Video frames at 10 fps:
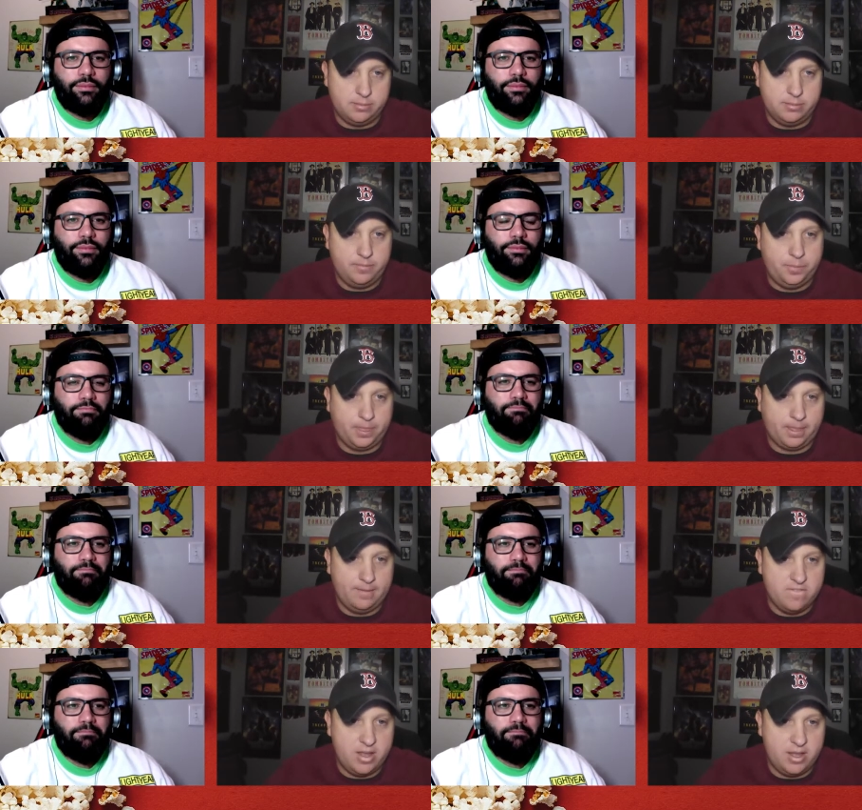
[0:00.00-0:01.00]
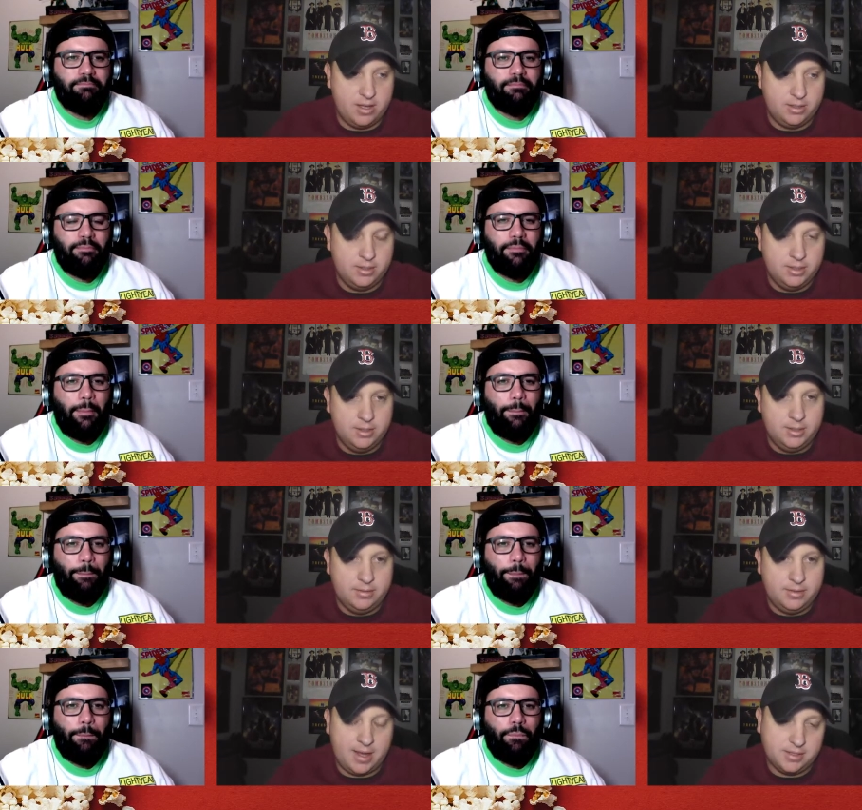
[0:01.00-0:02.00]
Speaker 1: him, mm-hmm. and
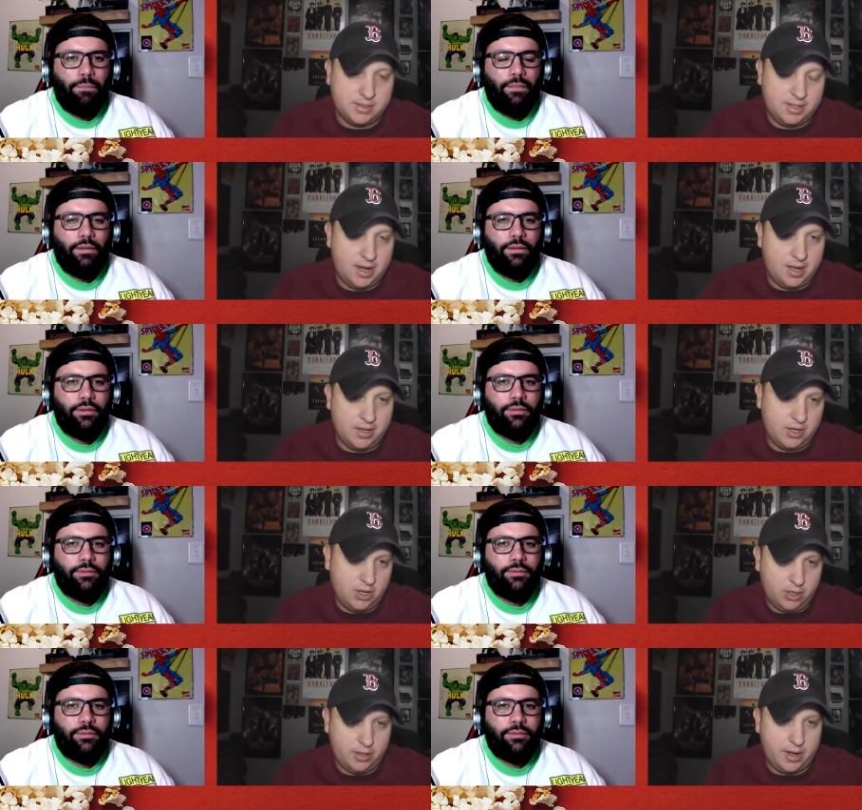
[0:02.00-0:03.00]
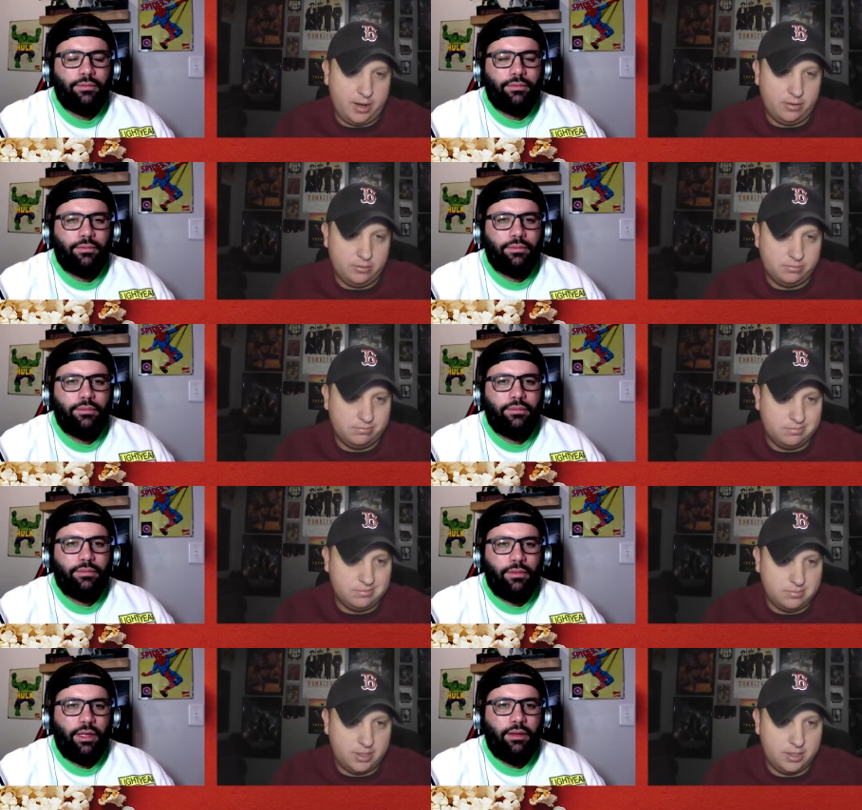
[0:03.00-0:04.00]
that's kind of gone now.
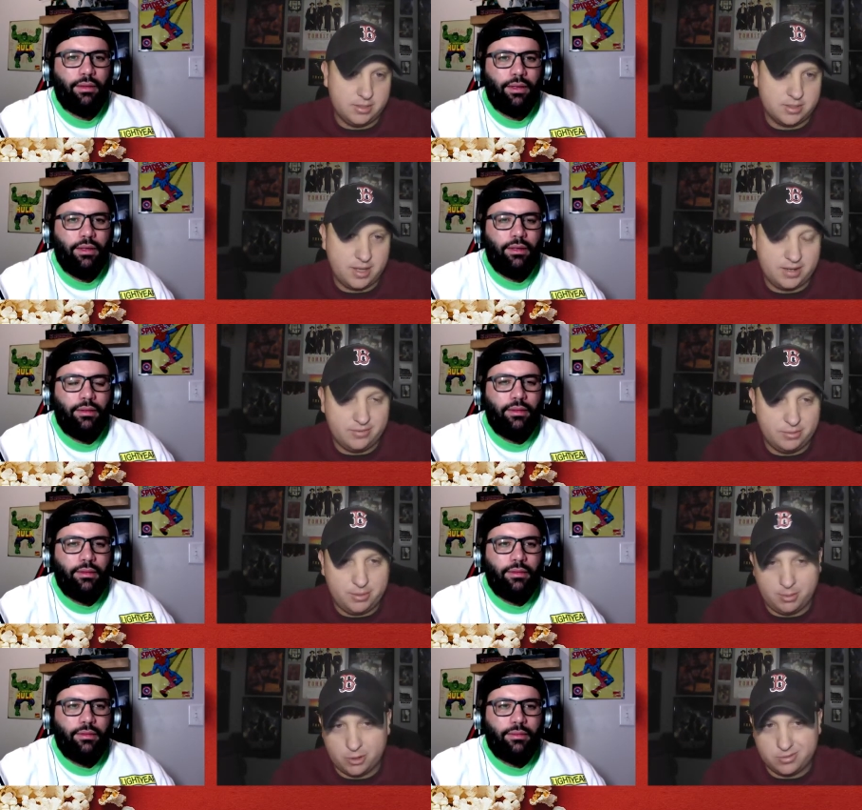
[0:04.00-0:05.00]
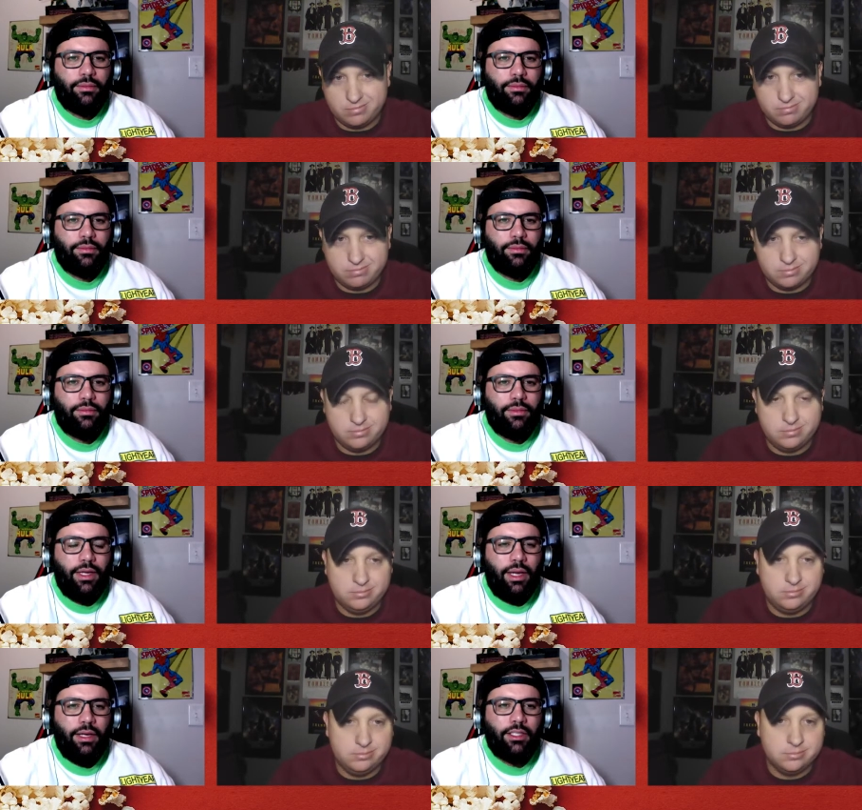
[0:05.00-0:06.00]
Yeah. Kind of a bummer.
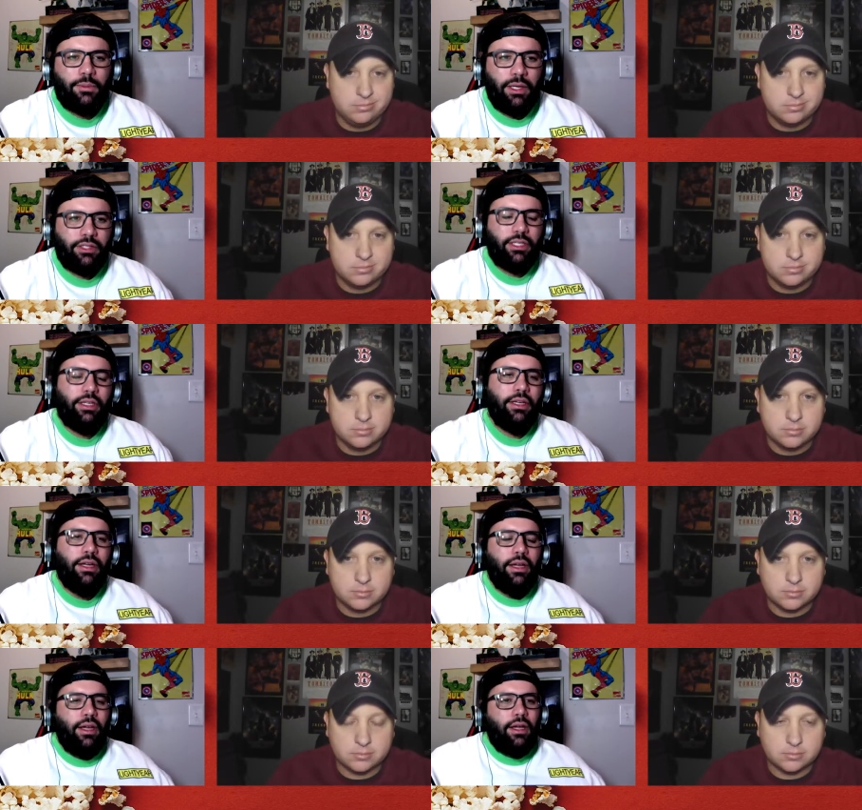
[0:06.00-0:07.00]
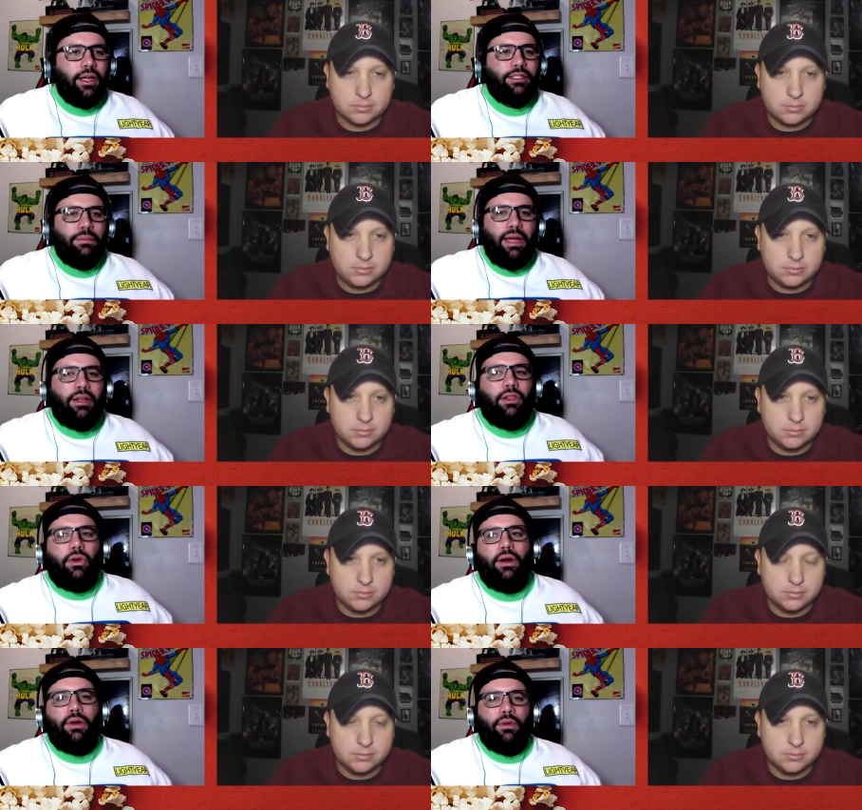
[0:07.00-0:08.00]
Speaker 2: Yeah, and especially because in
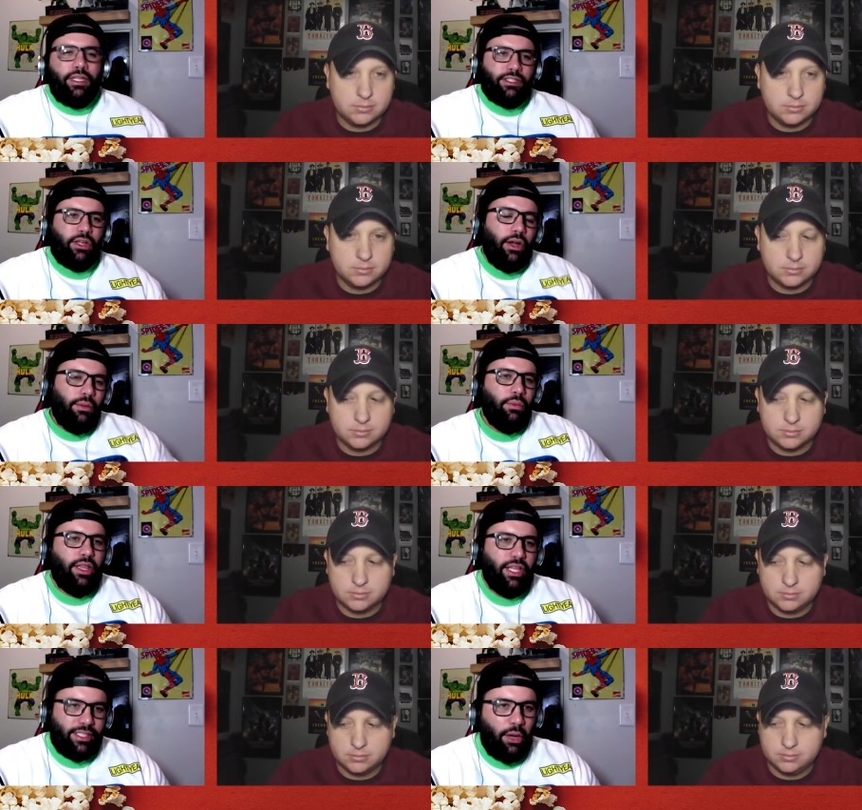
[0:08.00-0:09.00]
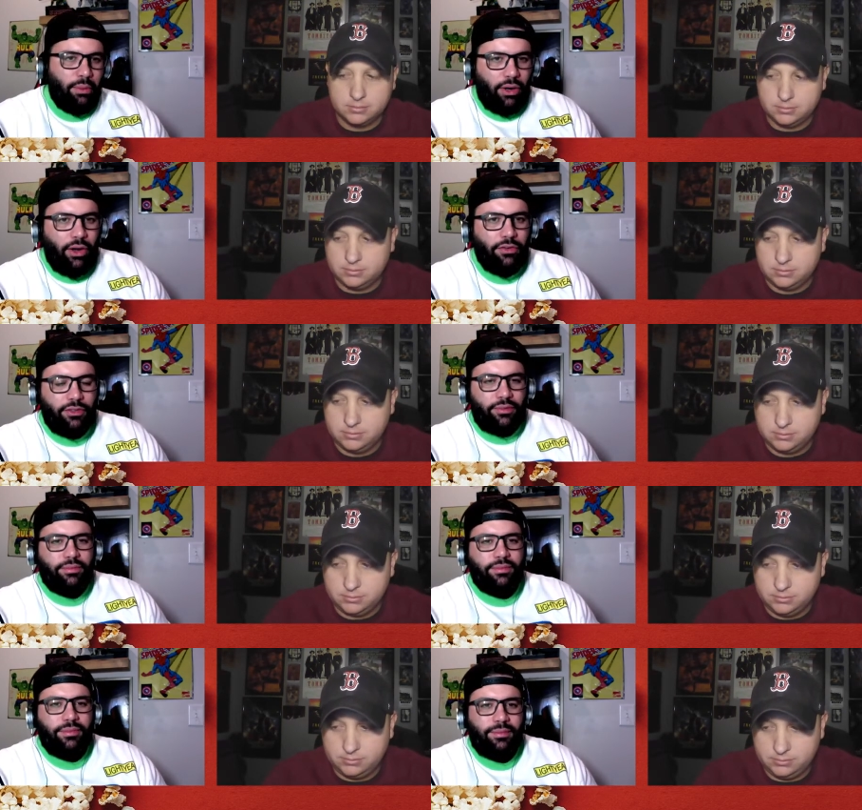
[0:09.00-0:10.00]
Mandalorian, we already saw him with his helmet off
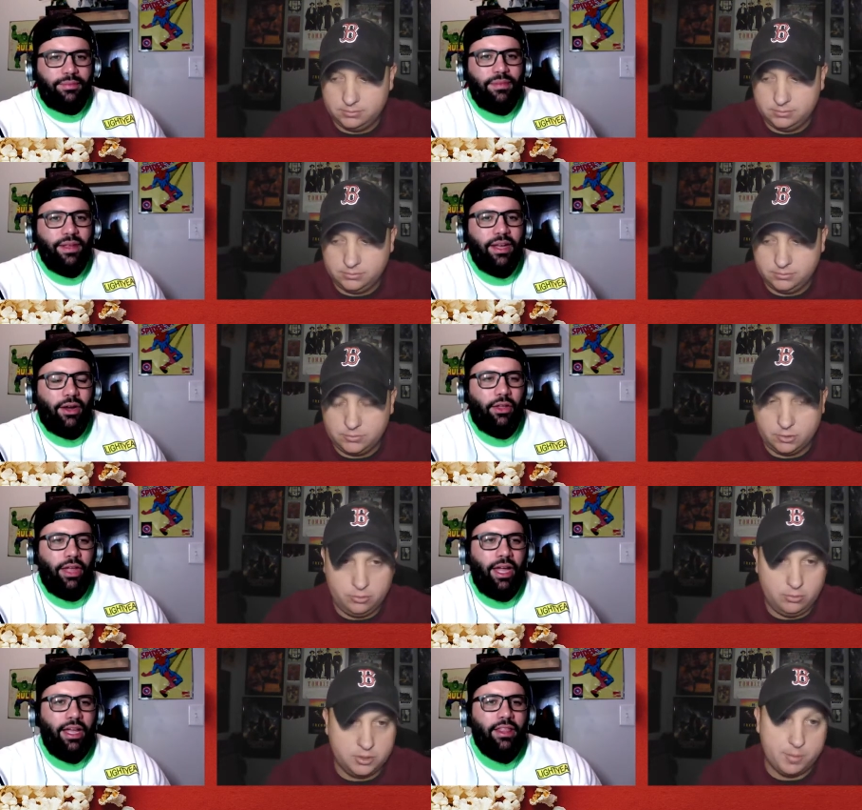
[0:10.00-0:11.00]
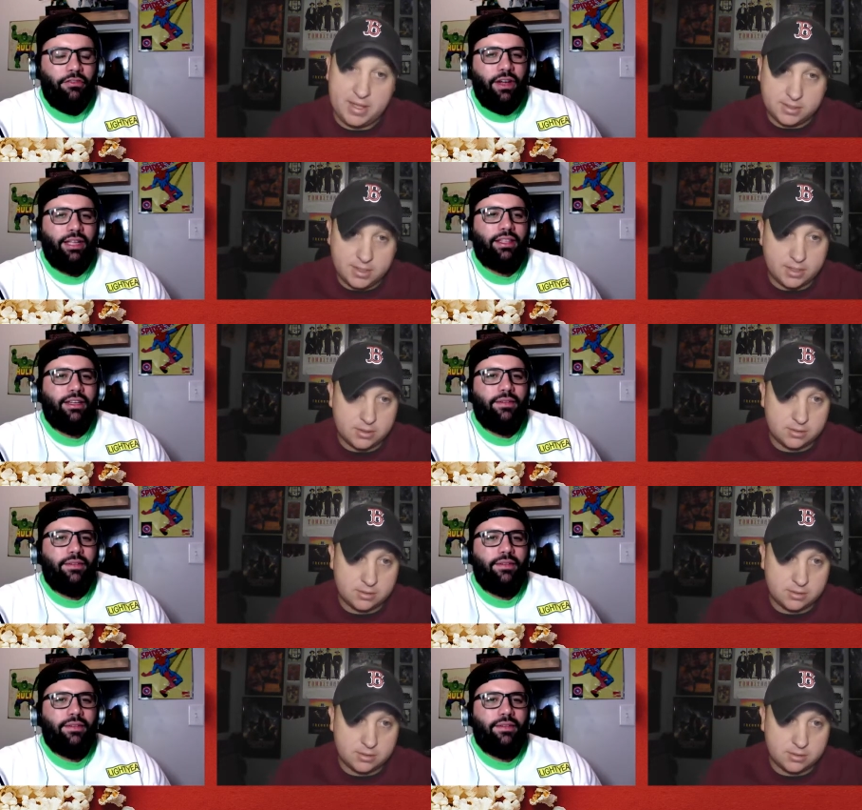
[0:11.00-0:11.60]
mm-hmm. and all that. The made fact sense.